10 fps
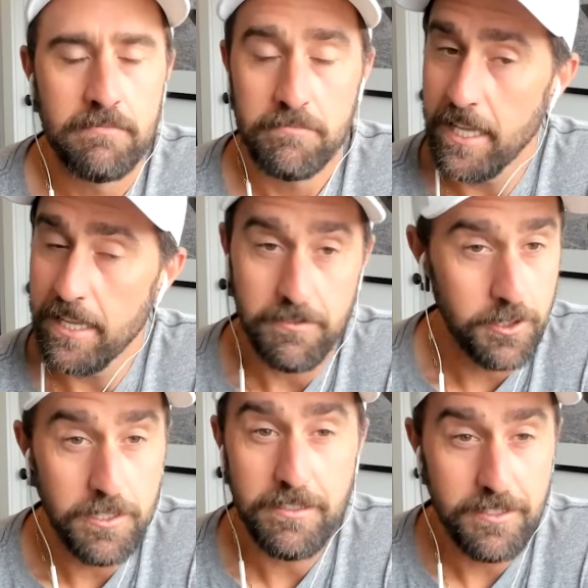That
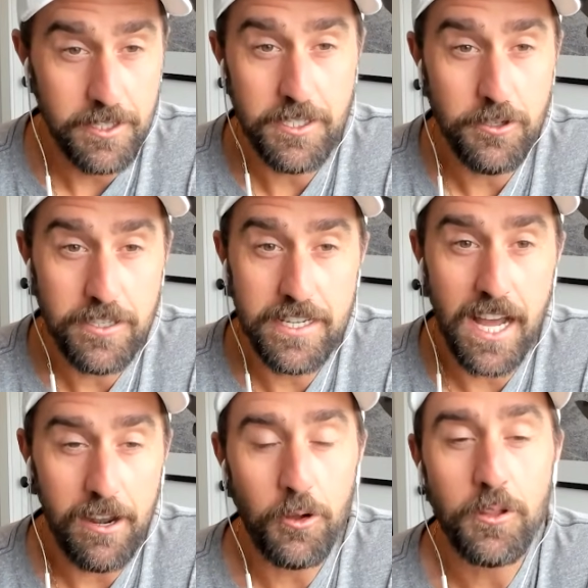she's usually
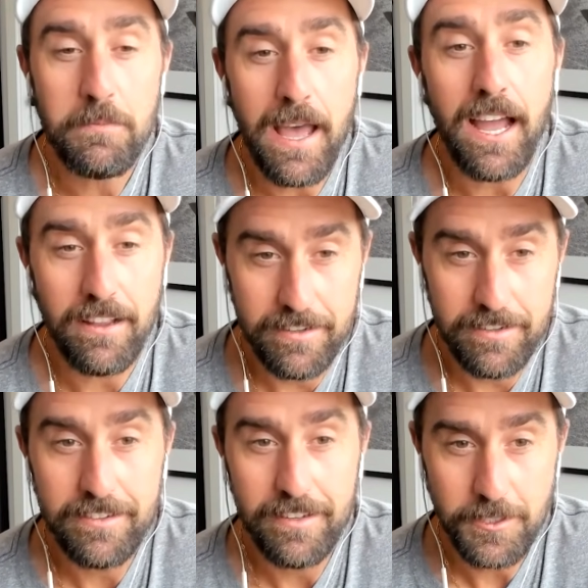not holding back.
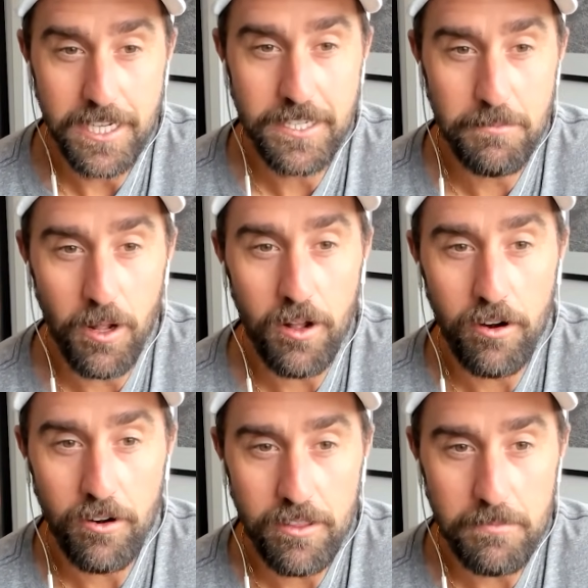She hits the ball
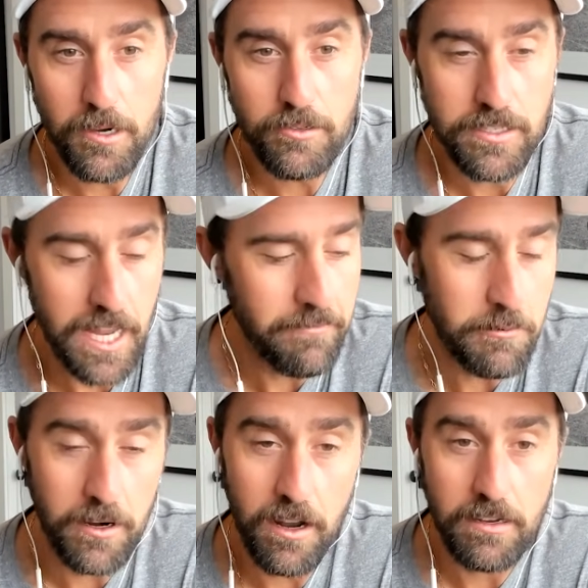harder than most
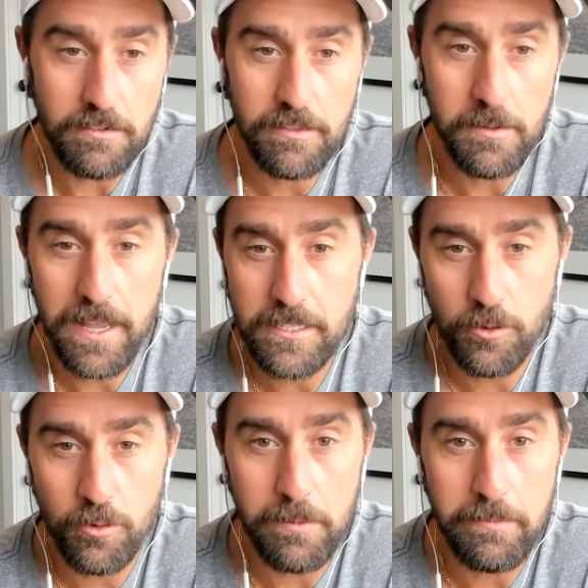everyone on the men's
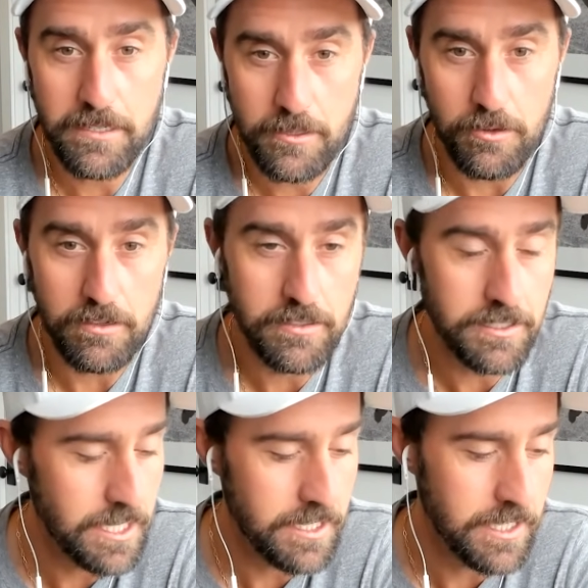or women's tour, to
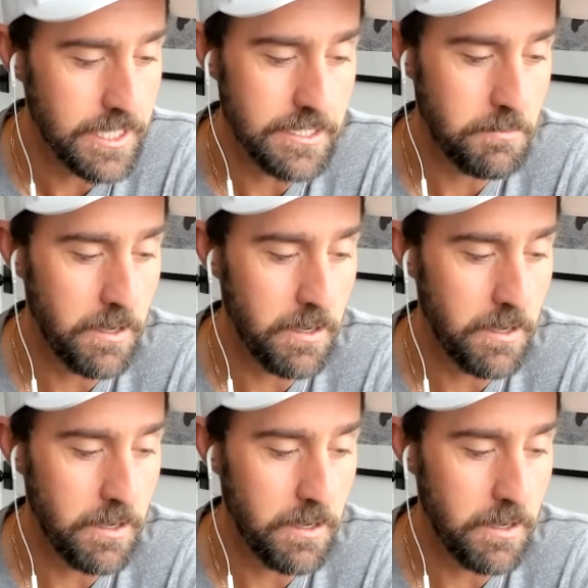say the least.